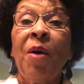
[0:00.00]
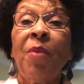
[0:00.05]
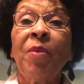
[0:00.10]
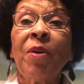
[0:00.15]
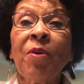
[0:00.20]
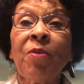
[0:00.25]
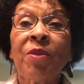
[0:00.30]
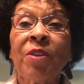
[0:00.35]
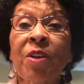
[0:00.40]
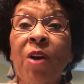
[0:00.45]
But
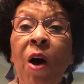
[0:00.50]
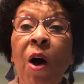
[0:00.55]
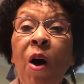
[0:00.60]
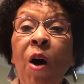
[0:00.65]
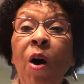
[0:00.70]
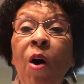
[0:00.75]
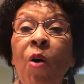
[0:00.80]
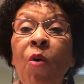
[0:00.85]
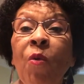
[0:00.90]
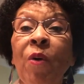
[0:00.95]
it was
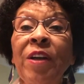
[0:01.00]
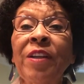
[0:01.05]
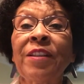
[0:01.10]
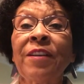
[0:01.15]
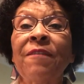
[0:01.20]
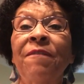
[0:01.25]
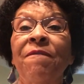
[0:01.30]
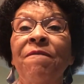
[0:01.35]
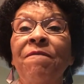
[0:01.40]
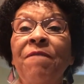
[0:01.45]
always
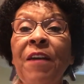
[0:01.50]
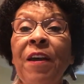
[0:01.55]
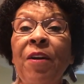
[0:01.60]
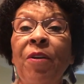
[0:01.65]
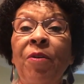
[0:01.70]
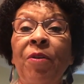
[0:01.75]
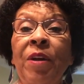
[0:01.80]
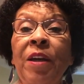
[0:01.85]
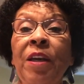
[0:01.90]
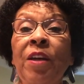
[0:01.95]
a
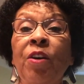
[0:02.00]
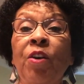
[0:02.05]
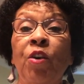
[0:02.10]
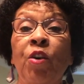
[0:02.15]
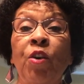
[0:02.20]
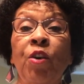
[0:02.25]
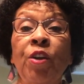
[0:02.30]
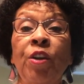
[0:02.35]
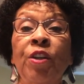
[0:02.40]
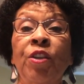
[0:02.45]
very
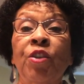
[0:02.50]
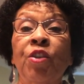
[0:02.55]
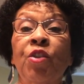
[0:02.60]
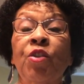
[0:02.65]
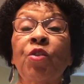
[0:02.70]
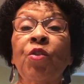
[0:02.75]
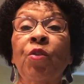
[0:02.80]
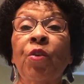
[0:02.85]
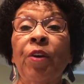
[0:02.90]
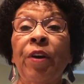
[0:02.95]
good
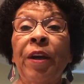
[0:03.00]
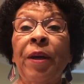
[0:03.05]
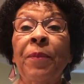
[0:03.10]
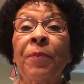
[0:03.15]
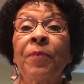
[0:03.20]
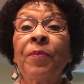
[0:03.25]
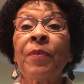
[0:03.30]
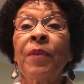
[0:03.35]
story.